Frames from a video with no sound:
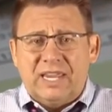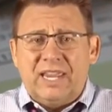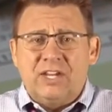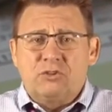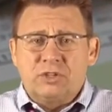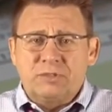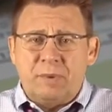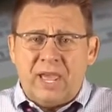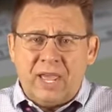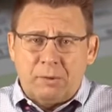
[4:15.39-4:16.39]
Interest
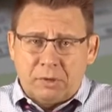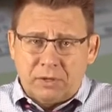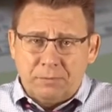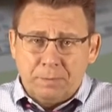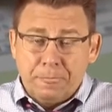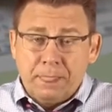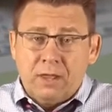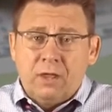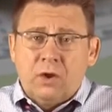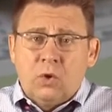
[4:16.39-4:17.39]
payable,
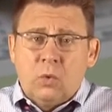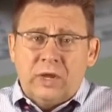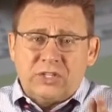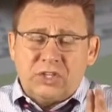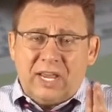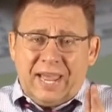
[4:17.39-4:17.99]
which